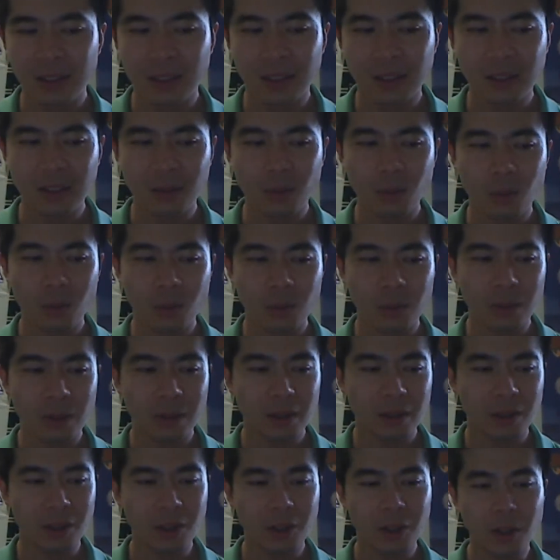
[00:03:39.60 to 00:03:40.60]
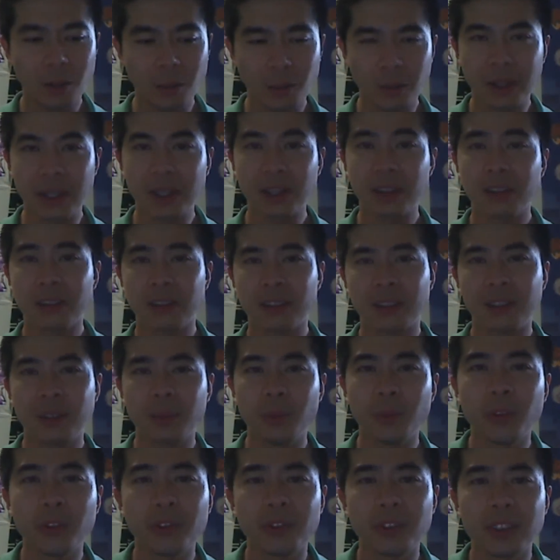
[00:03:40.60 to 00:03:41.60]
then her career in the
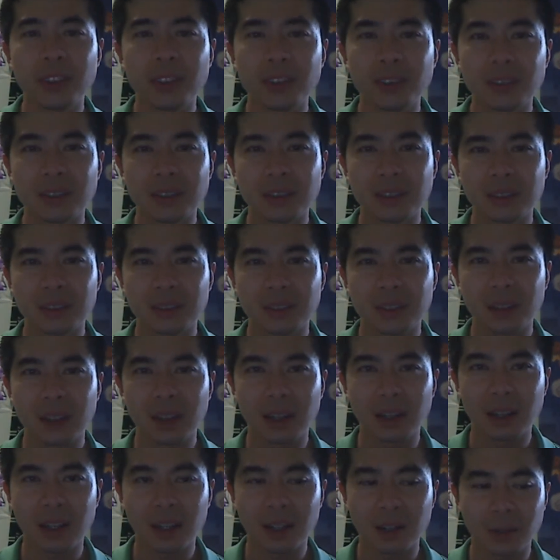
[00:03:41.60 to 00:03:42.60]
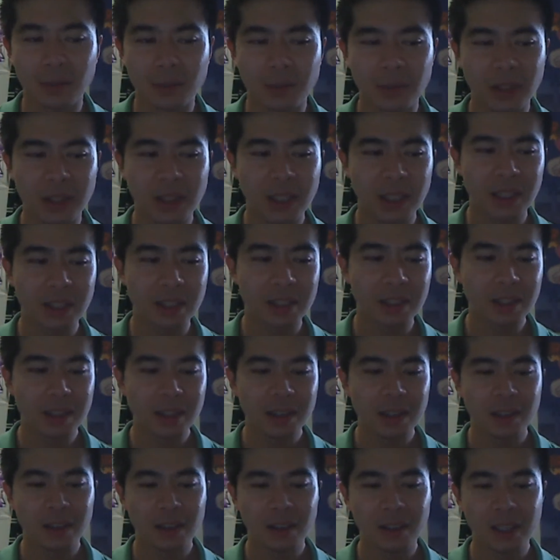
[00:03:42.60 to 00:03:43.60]
movies, and then
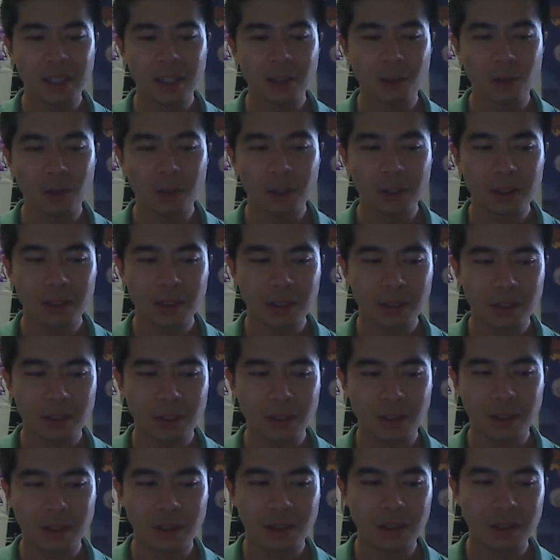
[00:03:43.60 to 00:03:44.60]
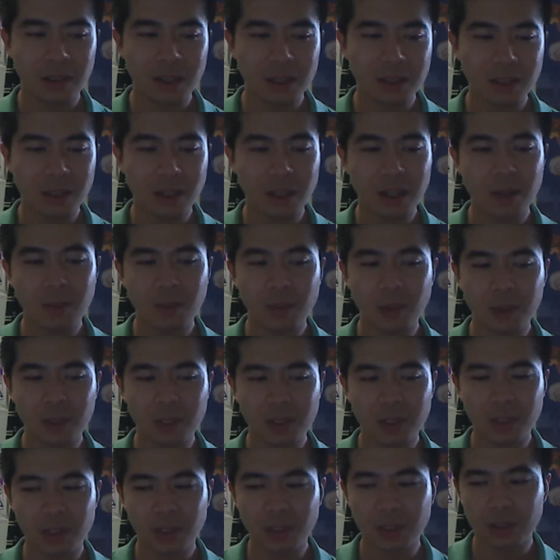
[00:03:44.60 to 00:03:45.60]
later on their time on
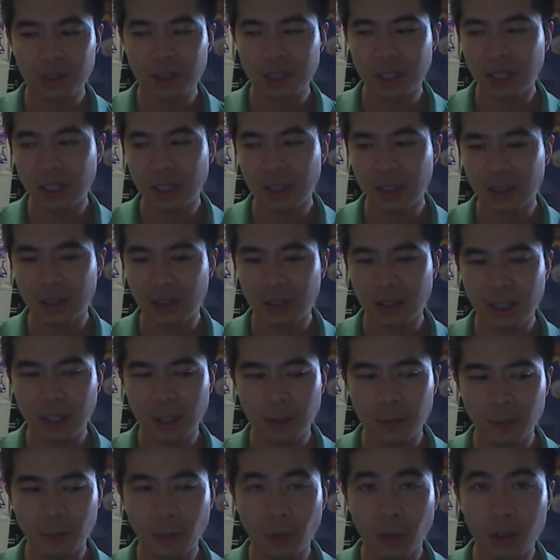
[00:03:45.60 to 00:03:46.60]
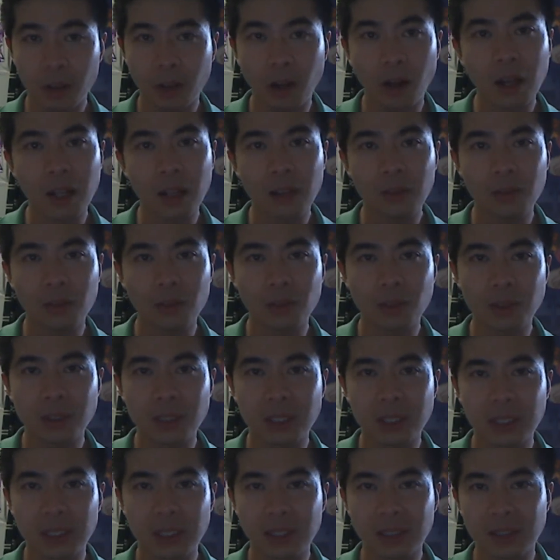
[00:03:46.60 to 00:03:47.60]
the show together, on I Love
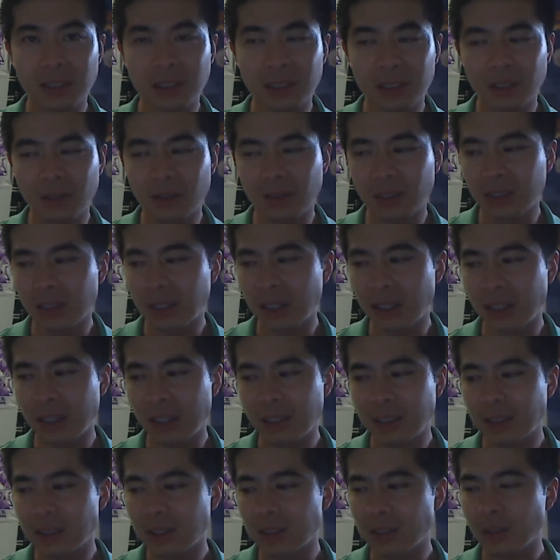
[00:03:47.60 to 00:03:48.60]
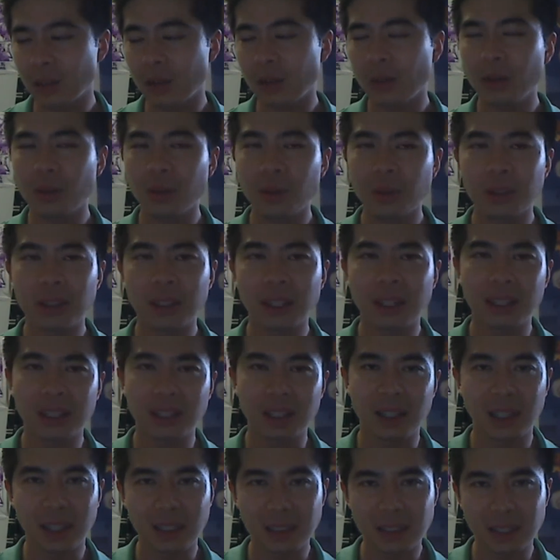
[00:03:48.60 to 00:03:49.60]
Lucy and stuff like that. It's so good
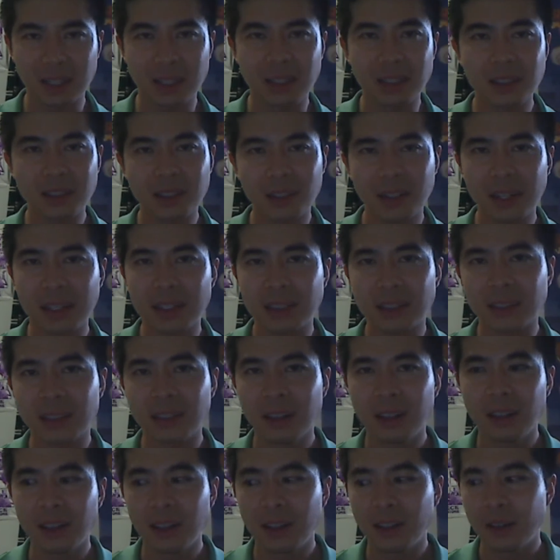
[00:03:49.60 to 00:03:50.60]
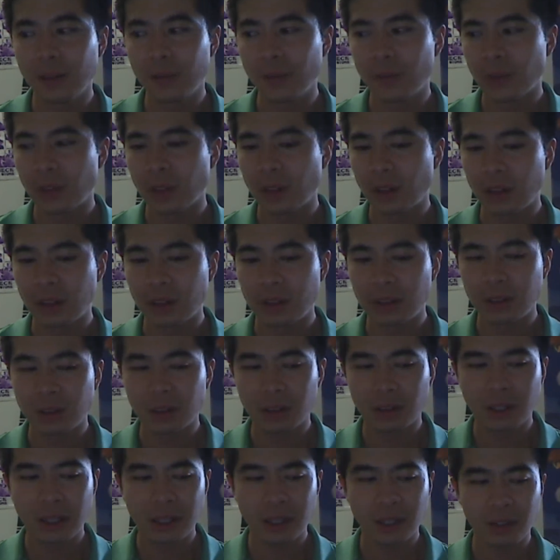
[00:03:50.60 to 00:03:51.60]
getting his insights onto
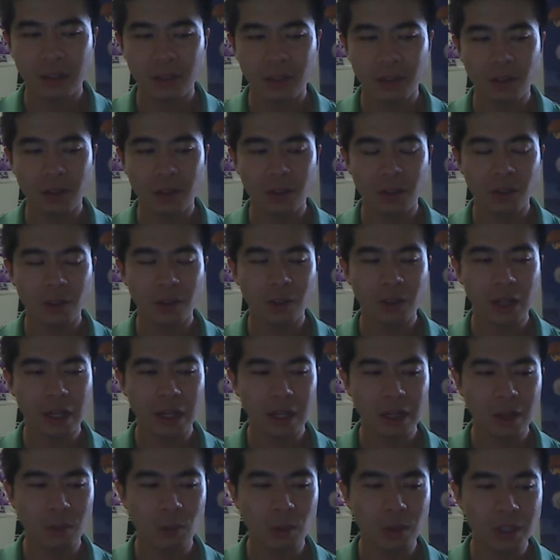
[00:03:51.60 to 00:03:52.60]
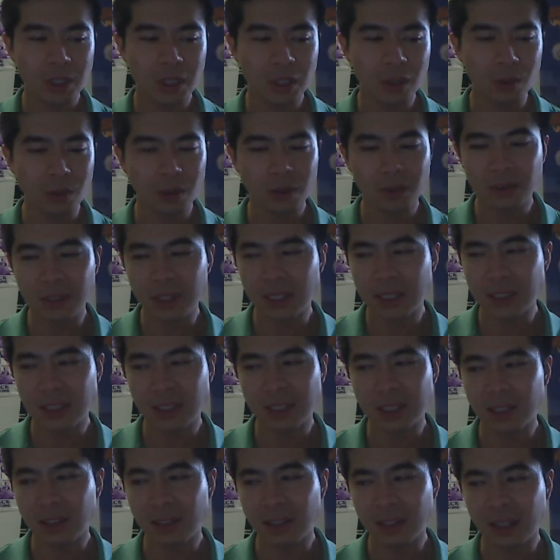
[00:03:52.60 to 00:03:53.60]
like what she thought of
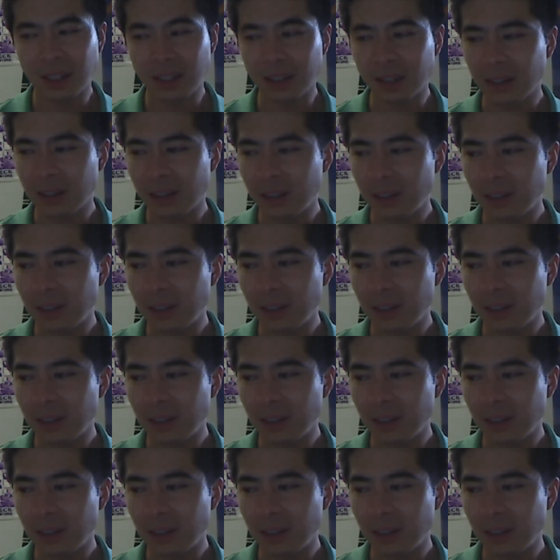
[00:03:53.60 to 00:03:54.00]
Desi, and like